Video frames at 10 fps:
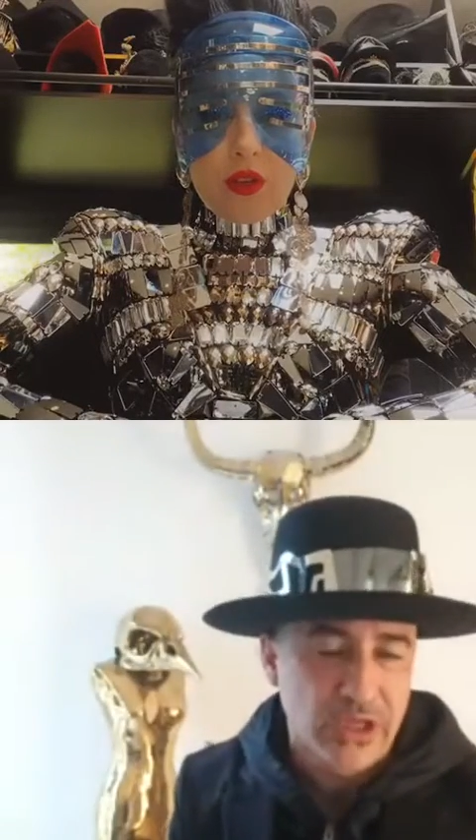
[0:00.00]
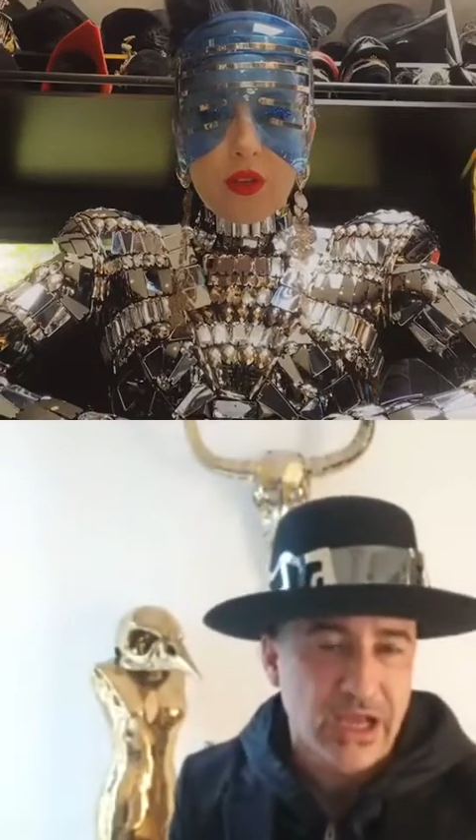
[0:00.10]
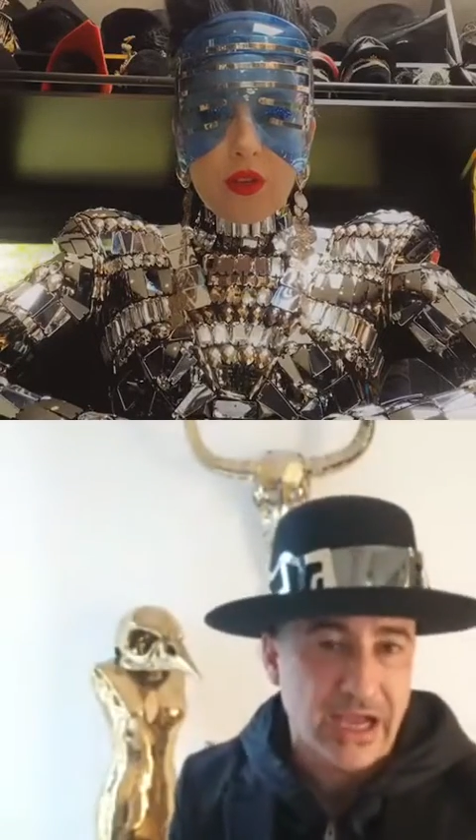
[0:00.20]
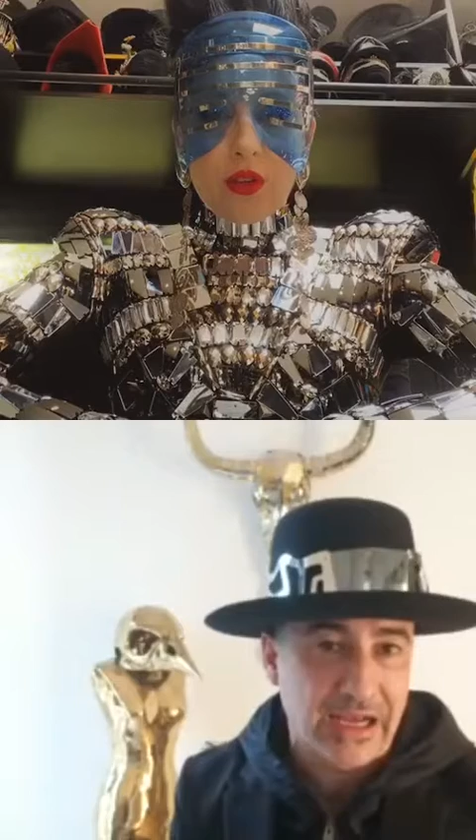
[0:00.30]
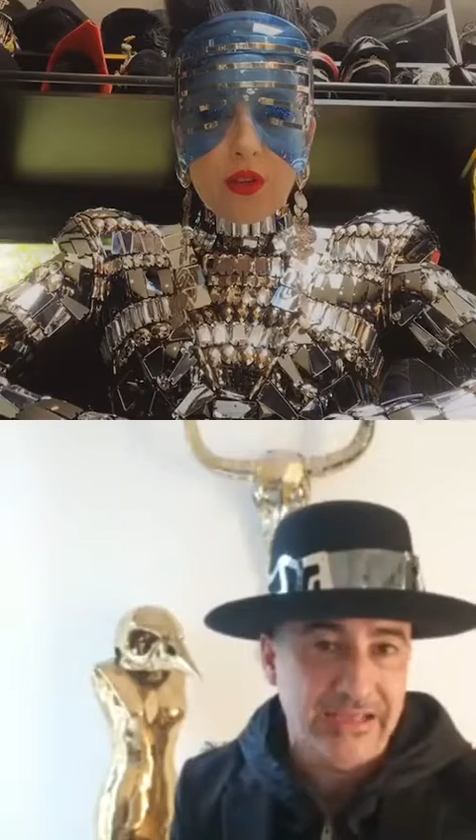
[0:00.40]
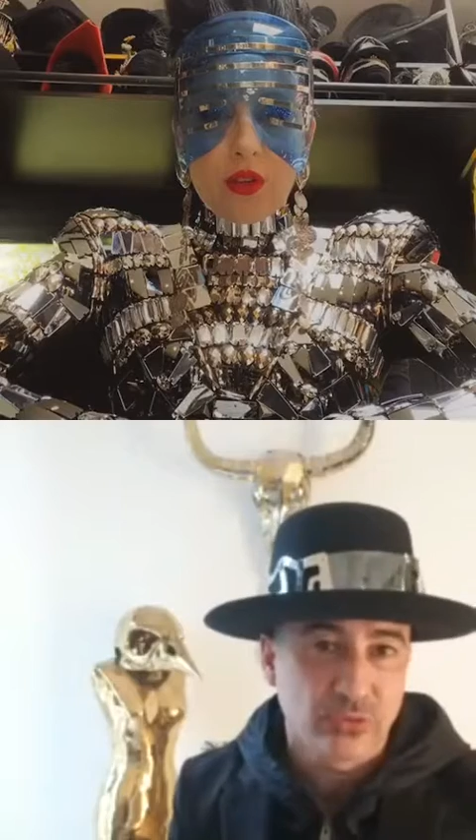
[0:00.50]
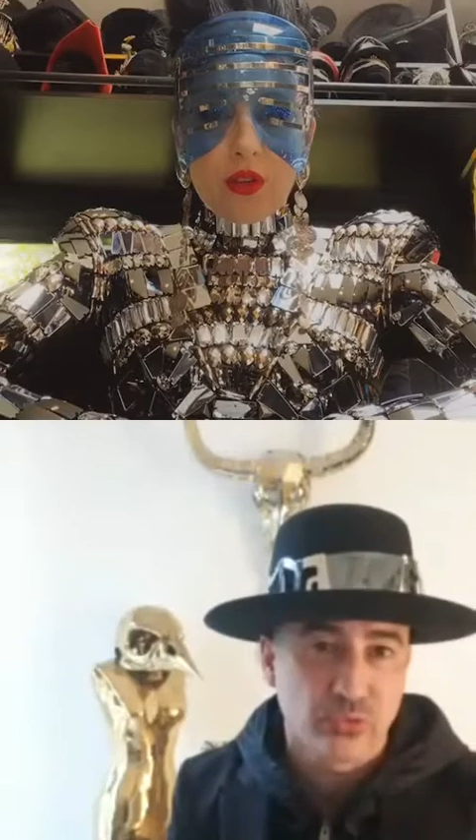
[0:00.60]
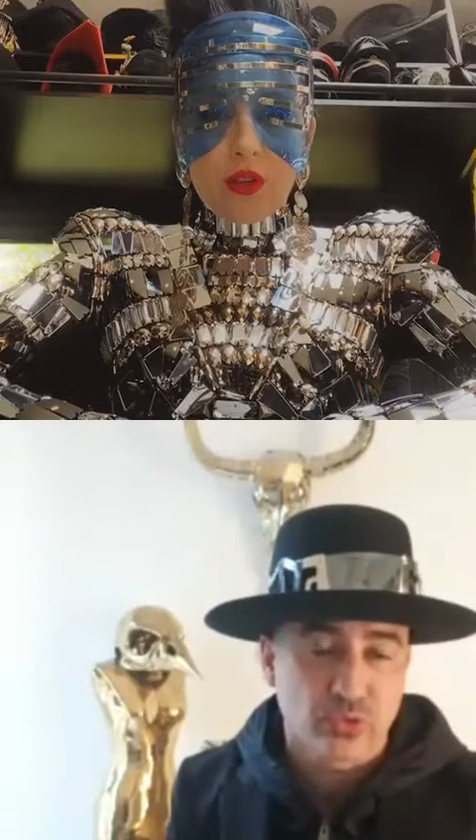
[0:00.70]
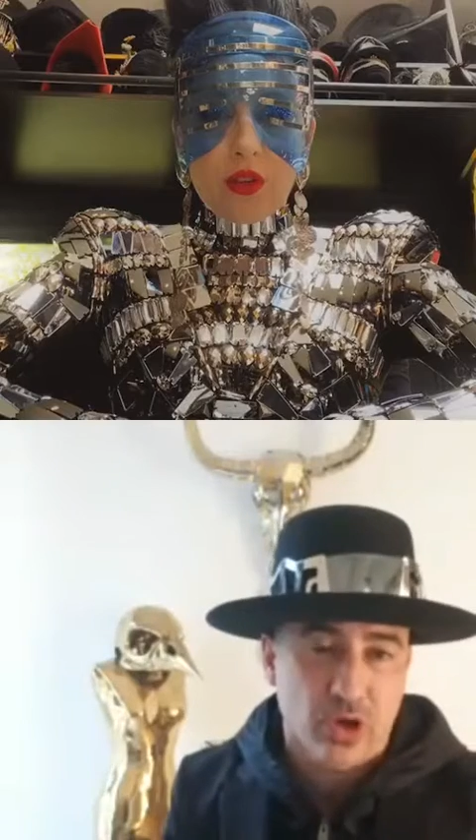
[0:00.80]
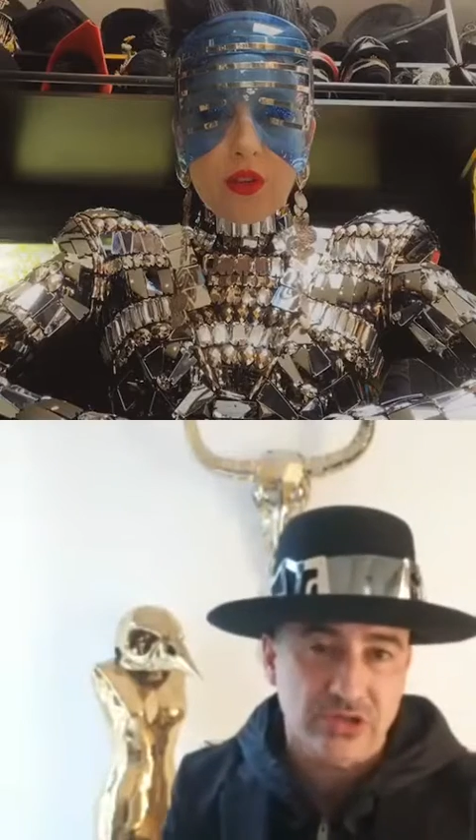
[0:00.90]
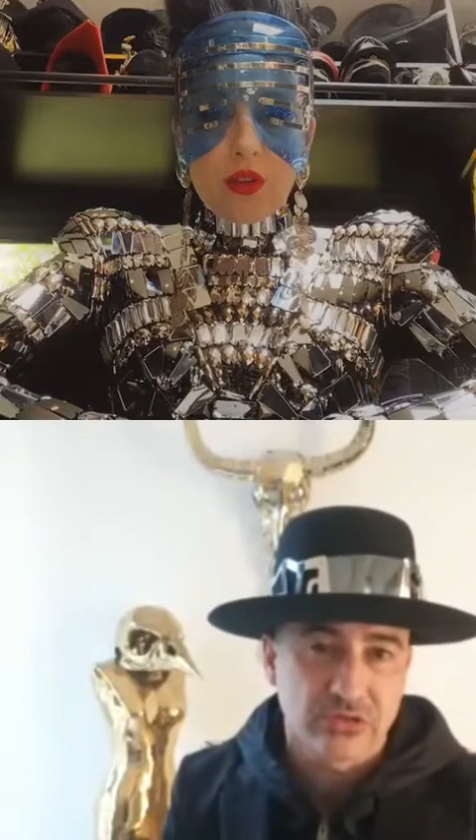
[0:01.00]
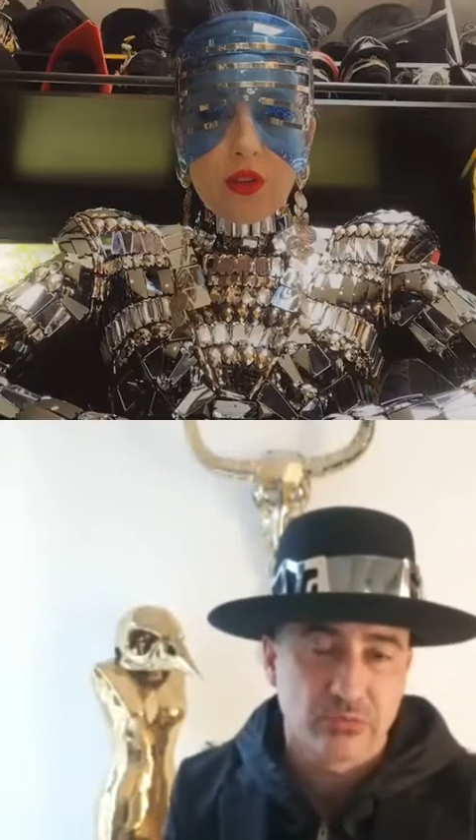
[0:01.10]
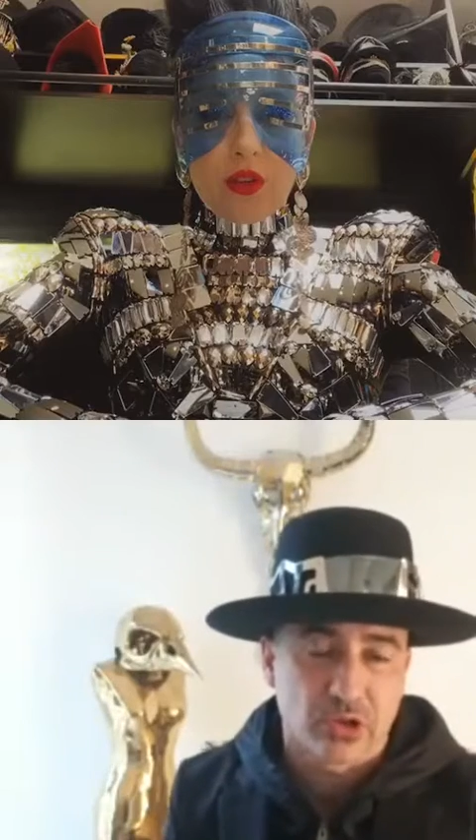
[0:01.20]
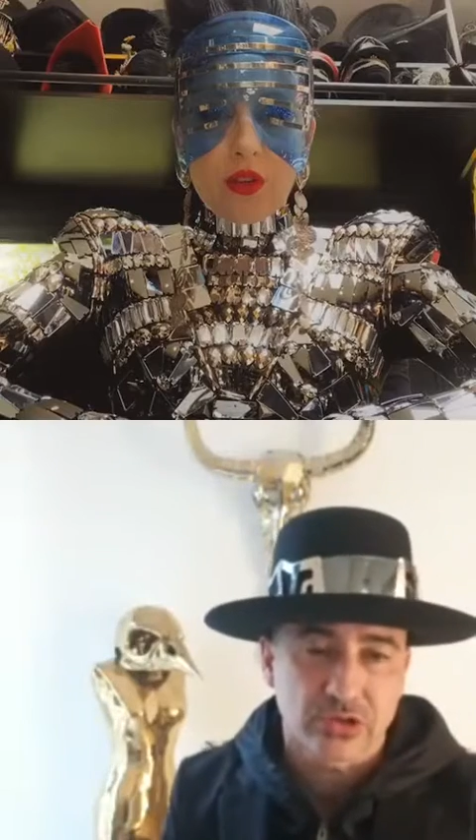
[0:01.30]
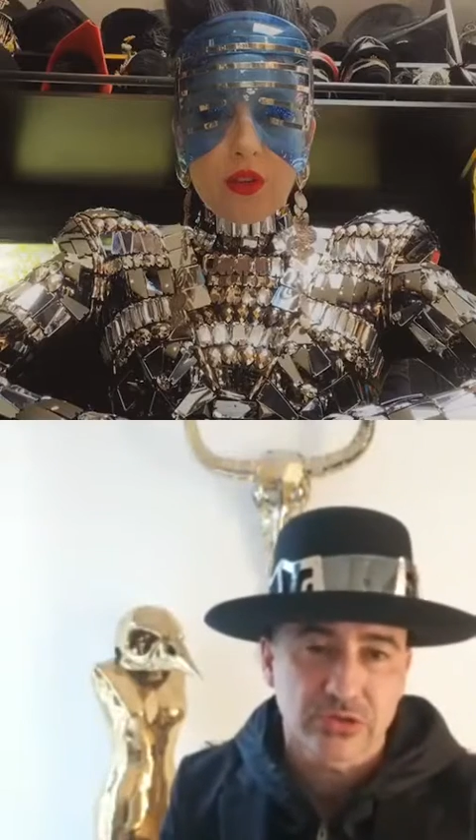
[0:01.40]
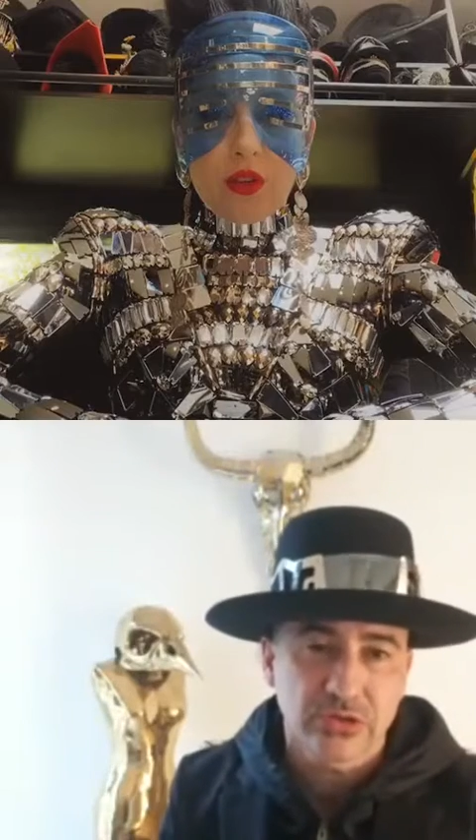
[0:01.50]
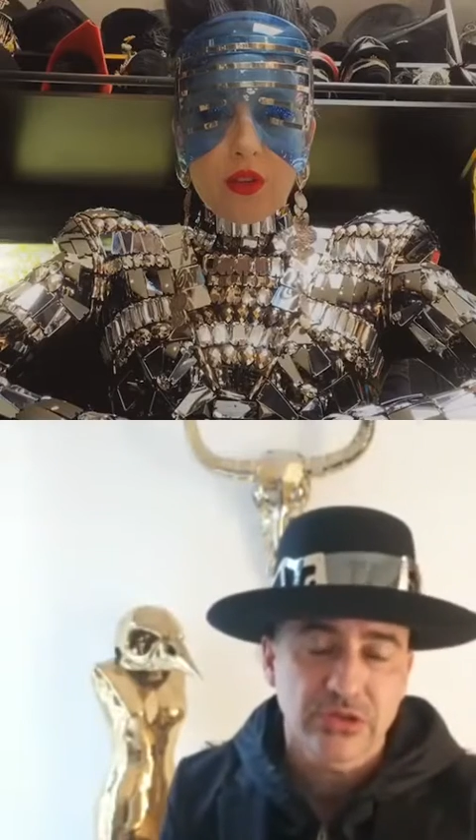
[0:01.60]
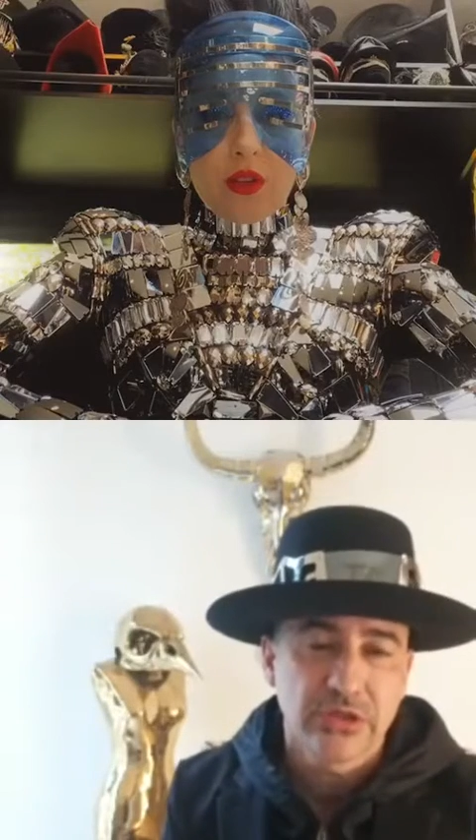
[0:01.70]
I like to do costume also,